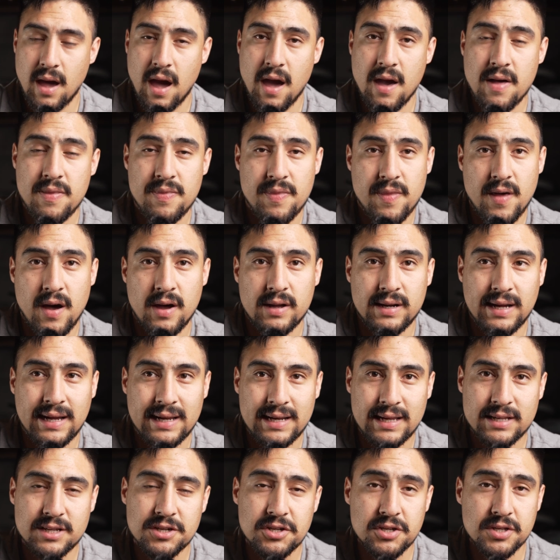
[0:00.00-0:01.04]
And
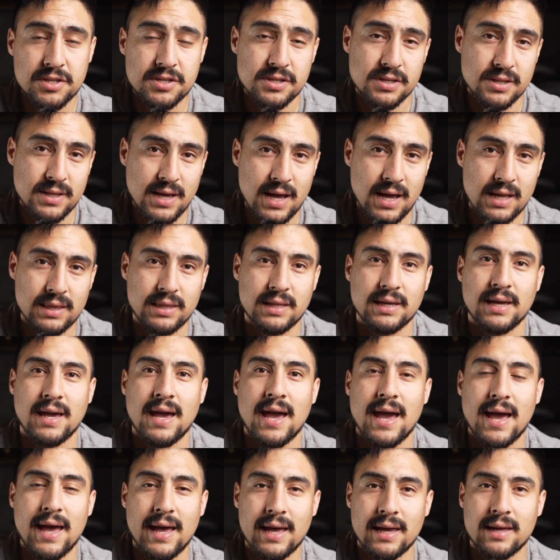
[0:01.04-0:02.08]
in addition to that, they
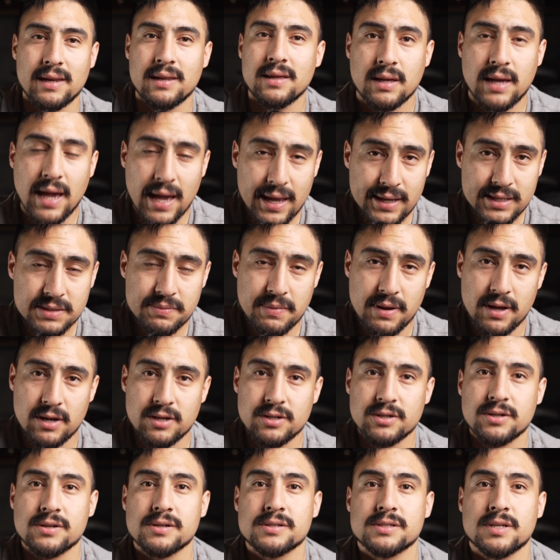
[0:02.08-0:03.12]
had case
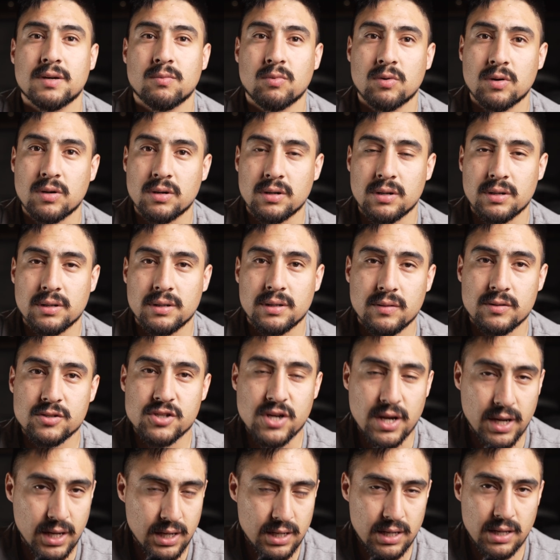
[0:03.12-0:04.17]
managers that were
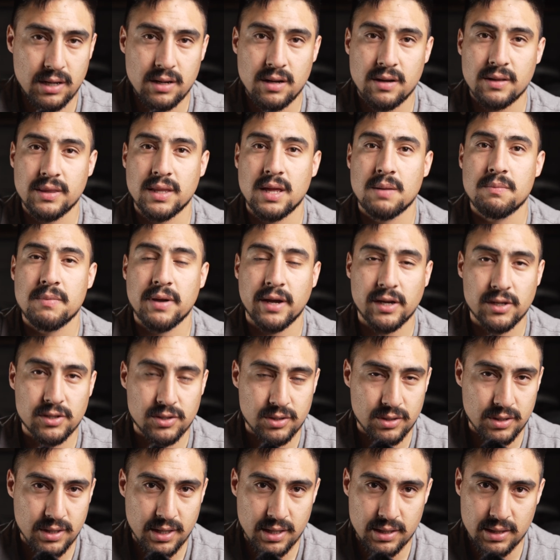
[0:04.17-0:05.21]
checking in on them, making
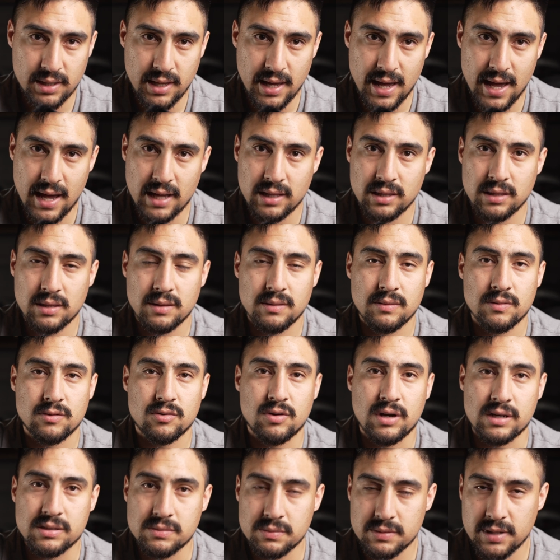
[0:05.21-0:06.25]
sure that they had
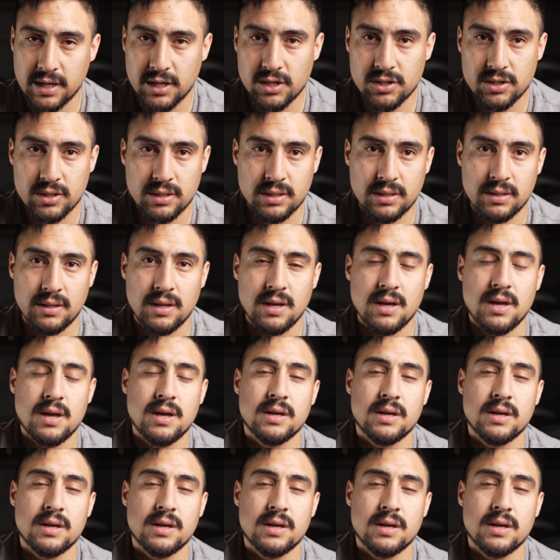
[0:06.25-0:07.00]
transportation